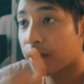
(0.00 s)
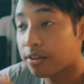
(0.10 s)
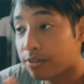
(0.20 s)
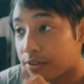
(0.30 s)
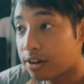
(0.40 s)

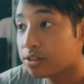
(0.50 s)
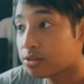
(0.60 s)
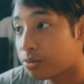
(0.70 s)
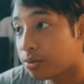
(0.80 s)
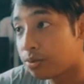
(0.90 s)
at
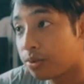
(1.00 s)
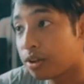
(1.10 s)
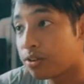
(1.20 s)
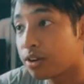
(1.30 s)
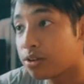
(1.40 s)
first
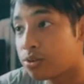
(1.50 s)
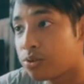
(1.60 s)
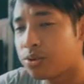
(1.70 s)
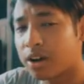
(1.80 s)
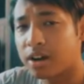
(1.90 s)
we are going to
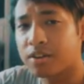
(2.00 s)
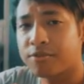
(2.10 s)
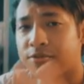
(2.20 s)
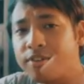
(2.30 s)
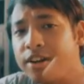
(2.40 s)
do kind
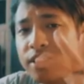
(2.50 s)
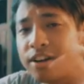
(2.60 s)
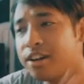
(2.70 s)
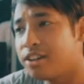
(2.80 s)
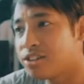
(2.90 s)
of
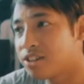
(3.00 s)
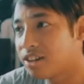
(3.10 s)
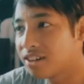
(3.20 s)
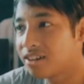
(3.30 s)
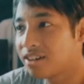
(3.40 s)

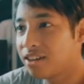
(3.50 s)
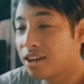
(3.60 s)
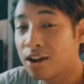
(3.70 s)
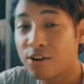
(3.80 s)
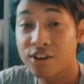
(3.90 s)
vintage
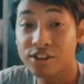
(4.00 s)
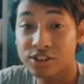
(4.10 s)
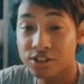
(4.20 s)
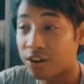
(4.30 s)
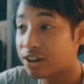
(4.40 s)

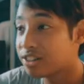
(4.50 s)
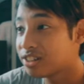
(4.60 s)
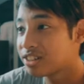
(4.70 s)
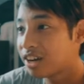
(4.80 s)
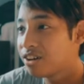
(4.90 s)
yellowish
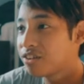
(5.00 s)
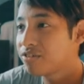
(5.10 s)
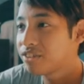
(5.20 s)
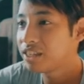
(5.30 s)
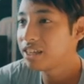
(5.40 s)
orangish kind
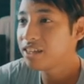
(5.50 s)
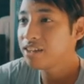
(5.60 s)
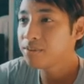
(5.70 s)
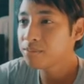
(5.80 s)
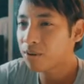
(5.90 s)
of
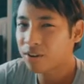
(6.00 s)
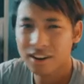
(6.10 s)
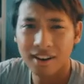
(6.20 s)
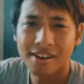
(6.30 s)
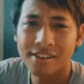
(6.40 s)
theme
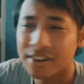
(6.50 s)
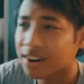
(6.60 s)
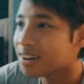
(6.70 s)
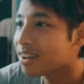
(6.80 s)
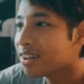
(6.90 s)
or color
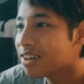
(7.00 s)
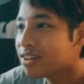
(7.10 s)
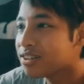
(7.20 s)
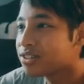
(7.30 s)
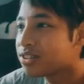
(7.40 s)
grade.
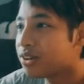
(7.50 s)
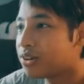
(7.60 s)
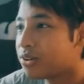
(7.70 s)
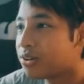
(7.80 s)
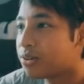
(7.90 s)

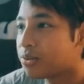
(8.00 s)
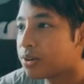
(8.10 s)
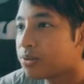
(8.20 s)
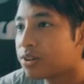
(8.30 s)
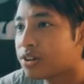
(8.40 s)
So
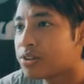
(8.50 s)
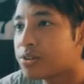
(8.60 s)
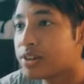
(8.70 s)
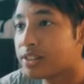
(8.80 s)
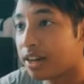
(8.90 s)
what we're going to
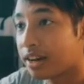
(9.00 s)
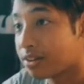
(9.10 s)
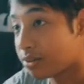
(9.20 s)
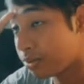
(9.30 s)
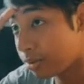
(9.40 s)
do is
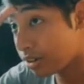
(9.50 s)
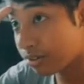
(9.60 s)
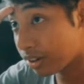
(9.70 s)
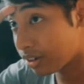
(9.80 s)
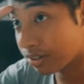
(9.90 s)
that
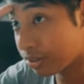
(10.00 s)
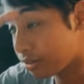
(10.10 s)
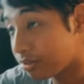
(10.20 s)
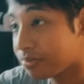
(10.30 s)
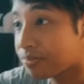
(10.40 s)
we're going
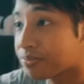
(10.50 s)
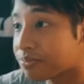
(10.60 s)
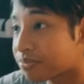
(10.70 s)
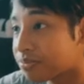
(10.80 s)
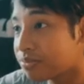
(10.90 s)
to
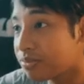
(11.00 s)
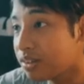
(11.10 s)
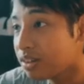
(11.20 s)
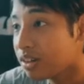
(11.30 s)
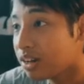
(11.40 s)

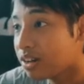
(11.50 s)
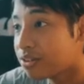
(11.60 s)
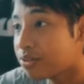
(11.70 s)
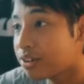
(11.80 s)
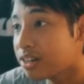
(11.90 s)

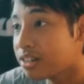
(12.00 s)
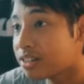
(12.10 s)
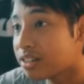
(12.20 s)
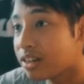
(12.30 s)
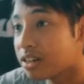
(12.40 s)

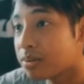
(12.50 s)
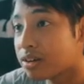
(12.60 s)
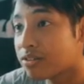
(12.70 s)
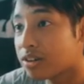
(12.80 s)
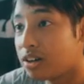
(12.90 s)
increase little
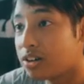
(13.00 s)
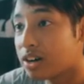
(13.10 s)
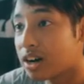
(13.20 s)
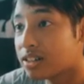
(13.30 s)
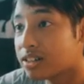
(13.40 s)
bit of
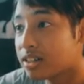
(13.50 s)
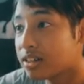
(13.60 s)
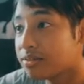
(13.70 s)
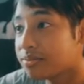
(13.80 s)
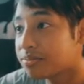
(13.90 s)
contrast
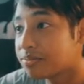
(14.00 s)
here